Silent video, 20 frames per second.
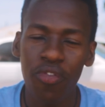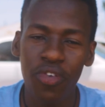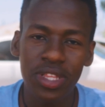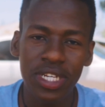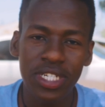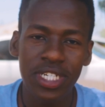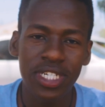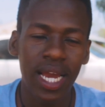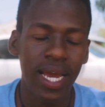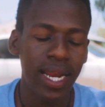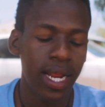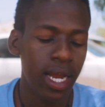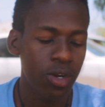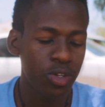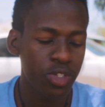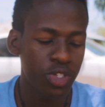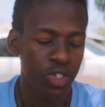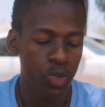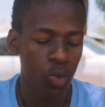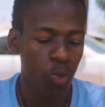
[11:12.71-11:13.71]
for the shout
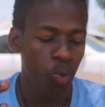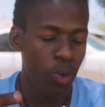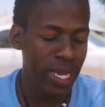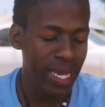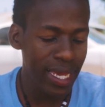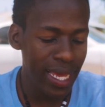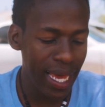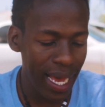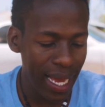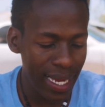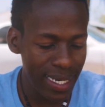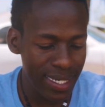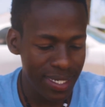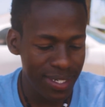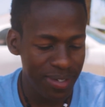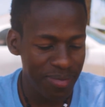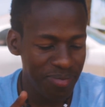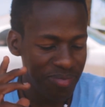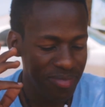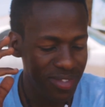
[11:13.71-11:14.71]
outs, we
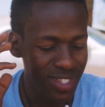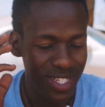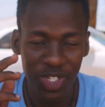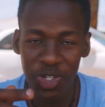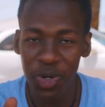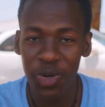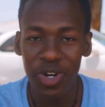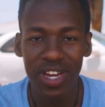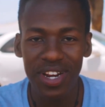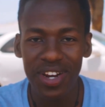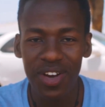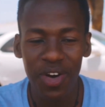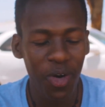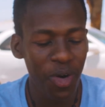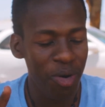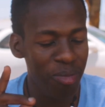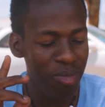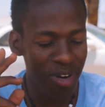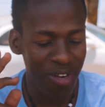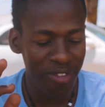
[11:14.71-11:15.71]
got Jordan
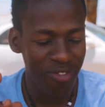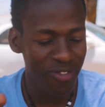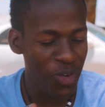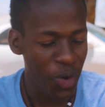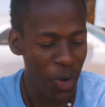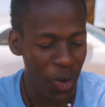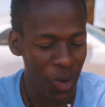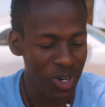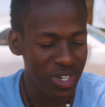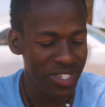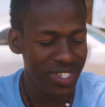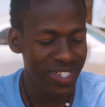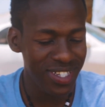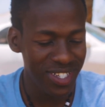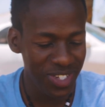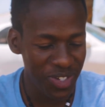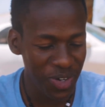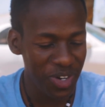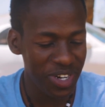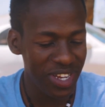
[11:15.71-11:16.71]
of course,
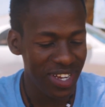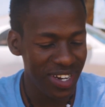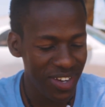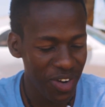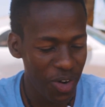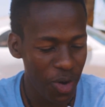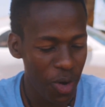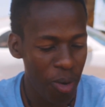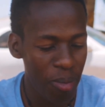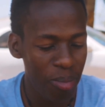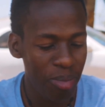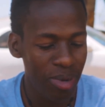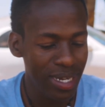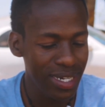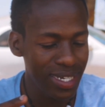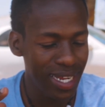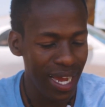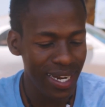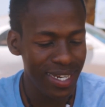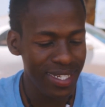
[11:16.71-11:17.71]
Jordan
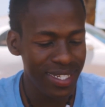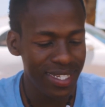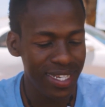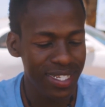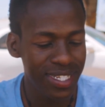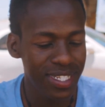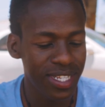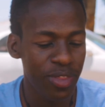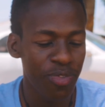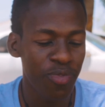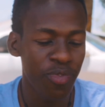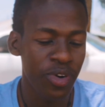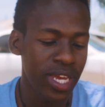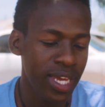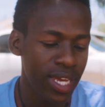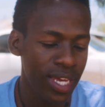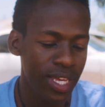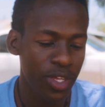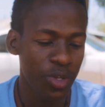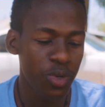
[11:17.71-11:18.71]

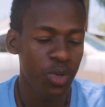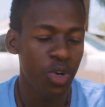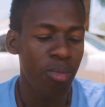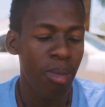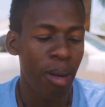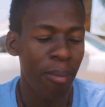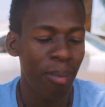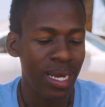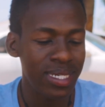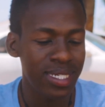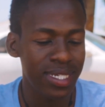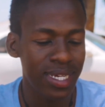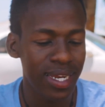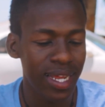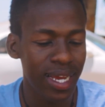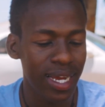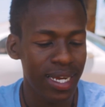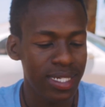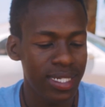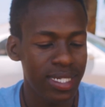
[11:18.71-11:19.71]
Danny63, Udom
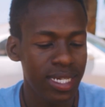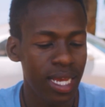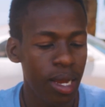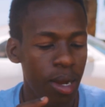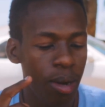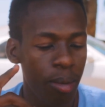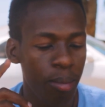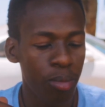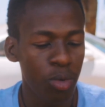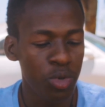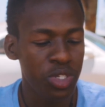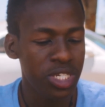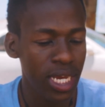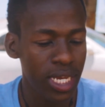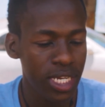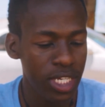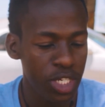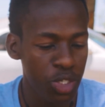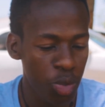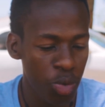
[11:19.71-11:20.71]
Ambassadors, Musa
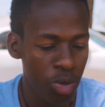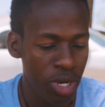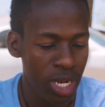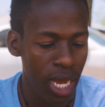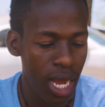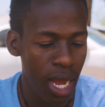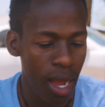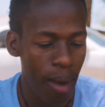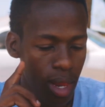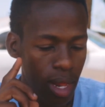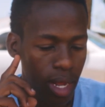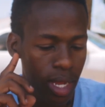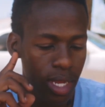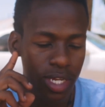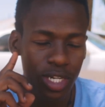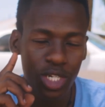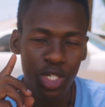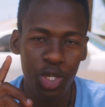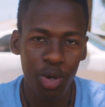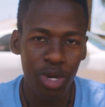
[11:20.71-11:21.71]
Kitunga,
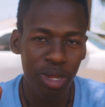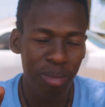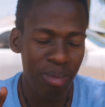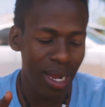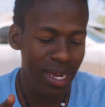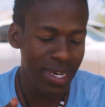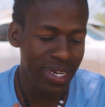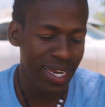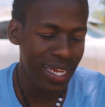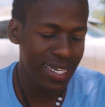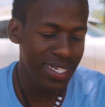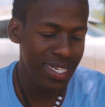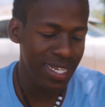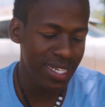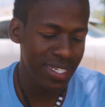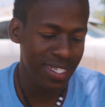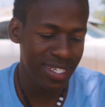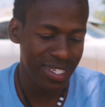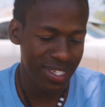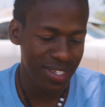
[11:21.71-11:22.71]
Tony
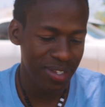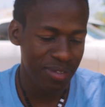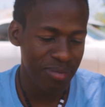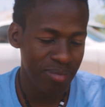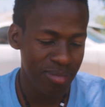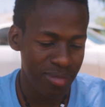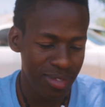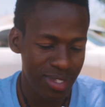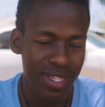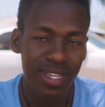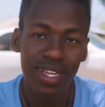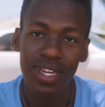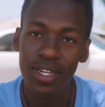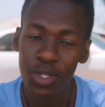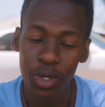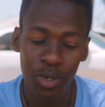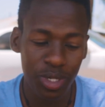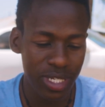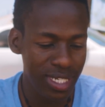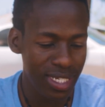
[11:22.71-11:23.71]
Magnetics,
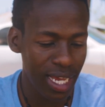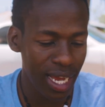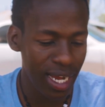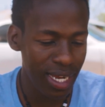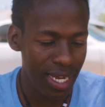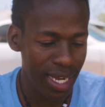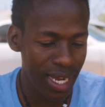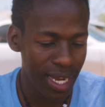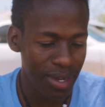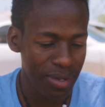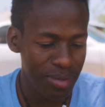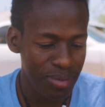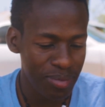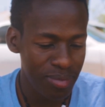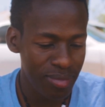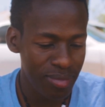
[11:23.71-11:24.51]
Tony Sanga,